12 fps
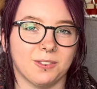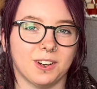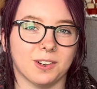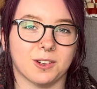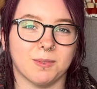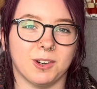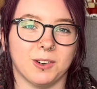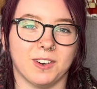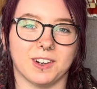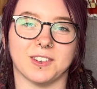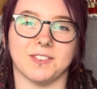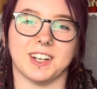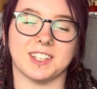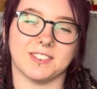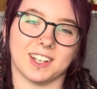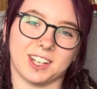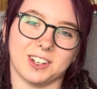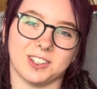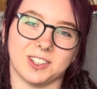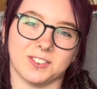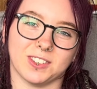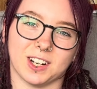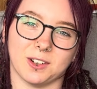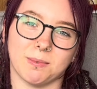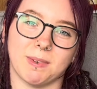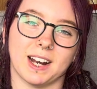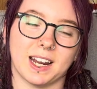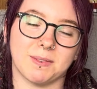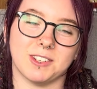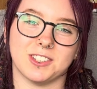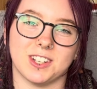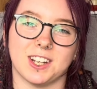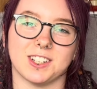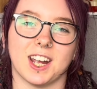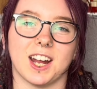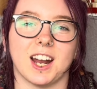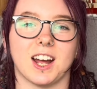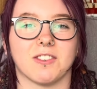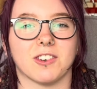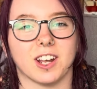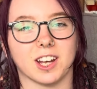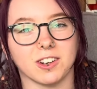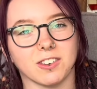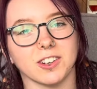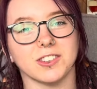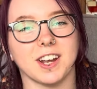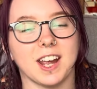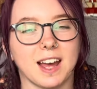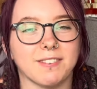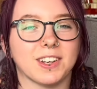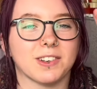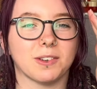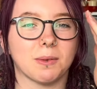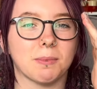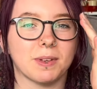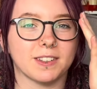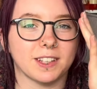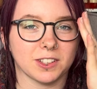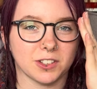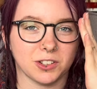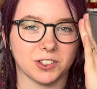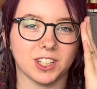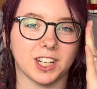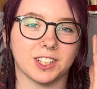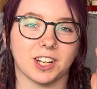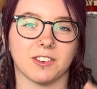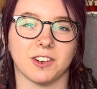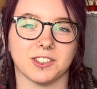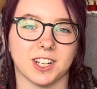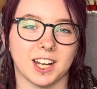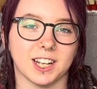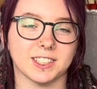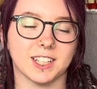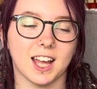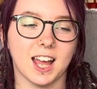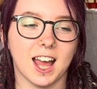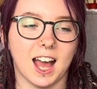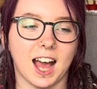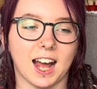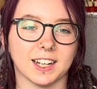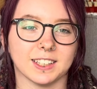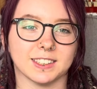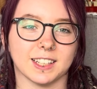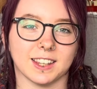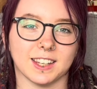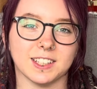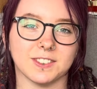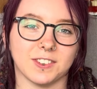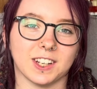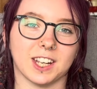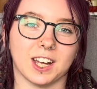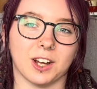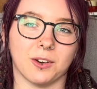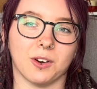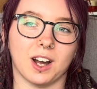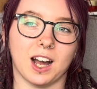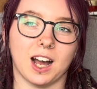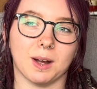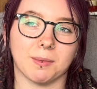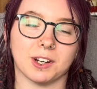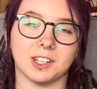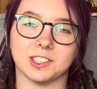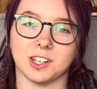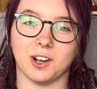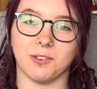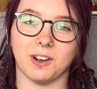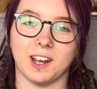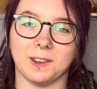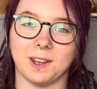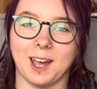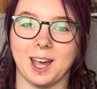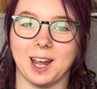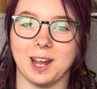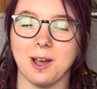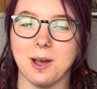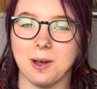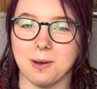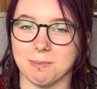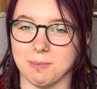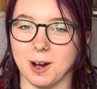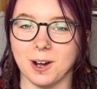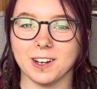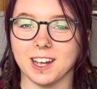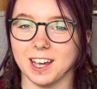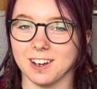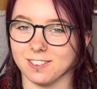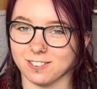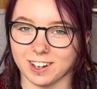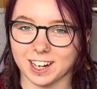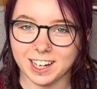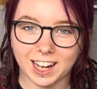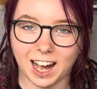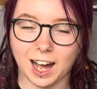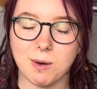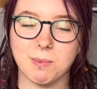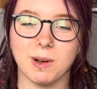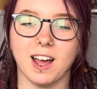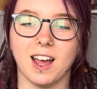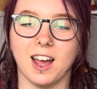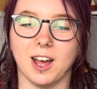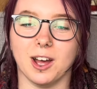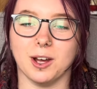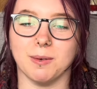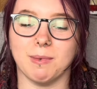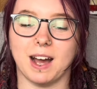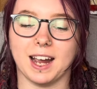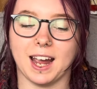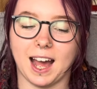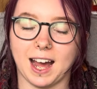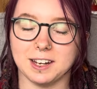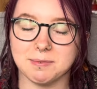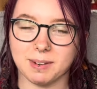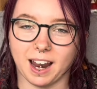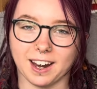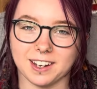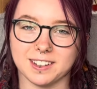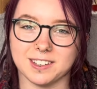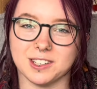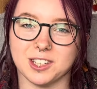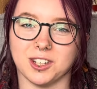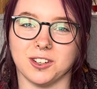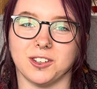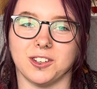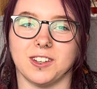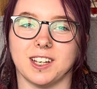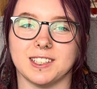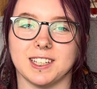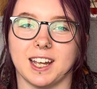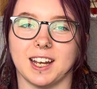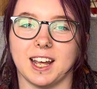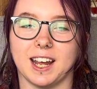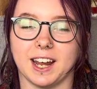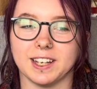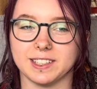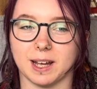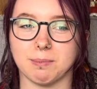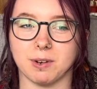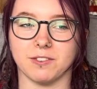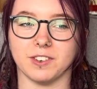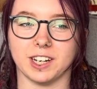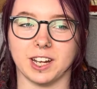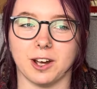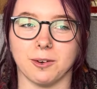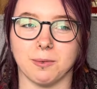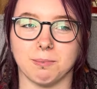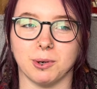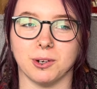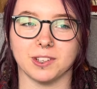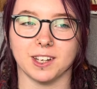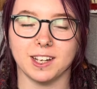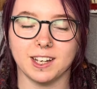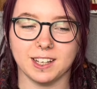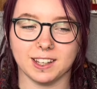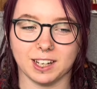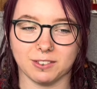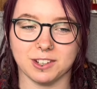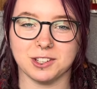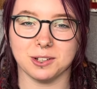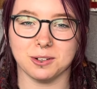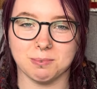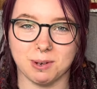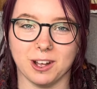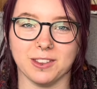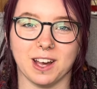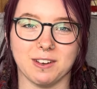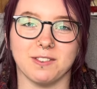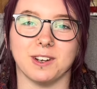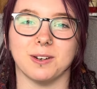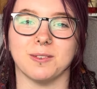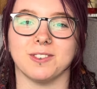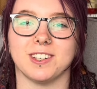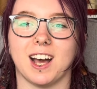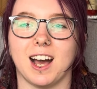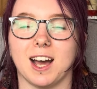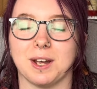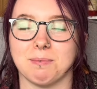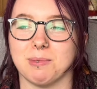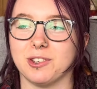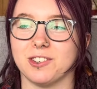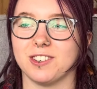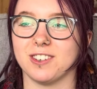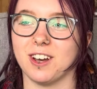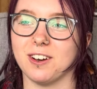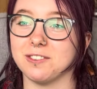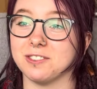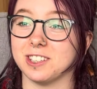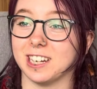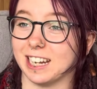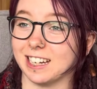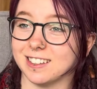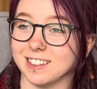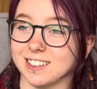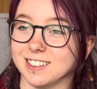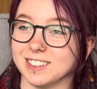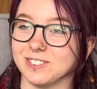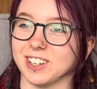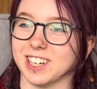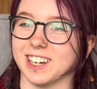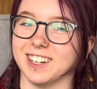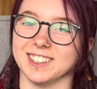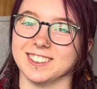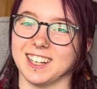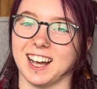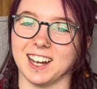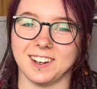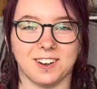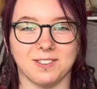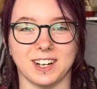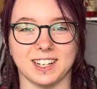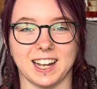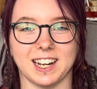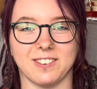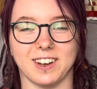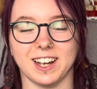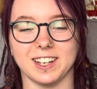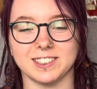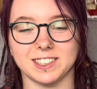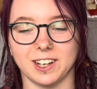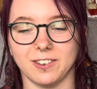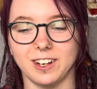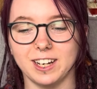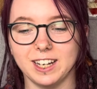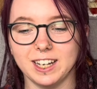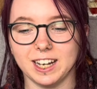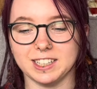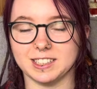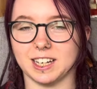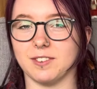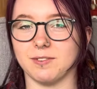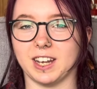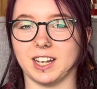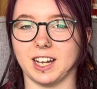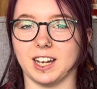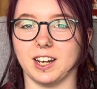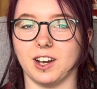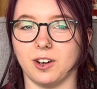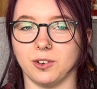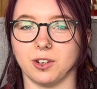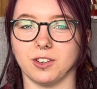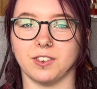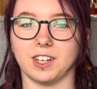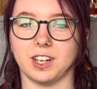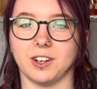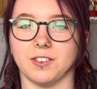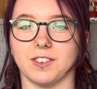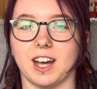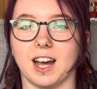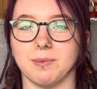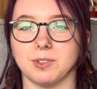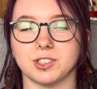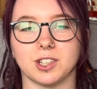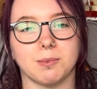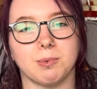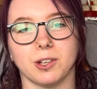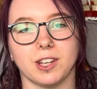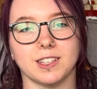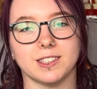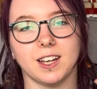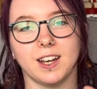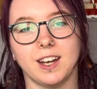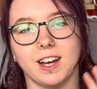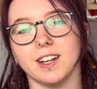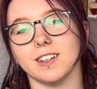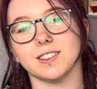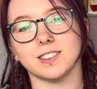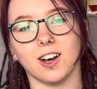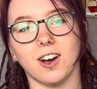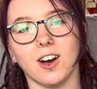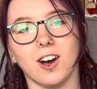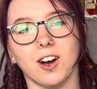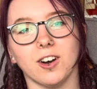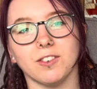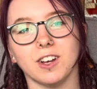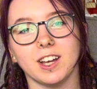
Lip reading: welcome or welcome back to my YouTube channel. My name is JJ and I run a crochet amigurumi business called JJ Crochets, and this video I'm going to start with a market recap. I had planned to do this in a separate video, but the original part that I filmed I must have deleted because I can't find it anywhere. So instead of making a whole new video of that, I'm just going to put this at the start of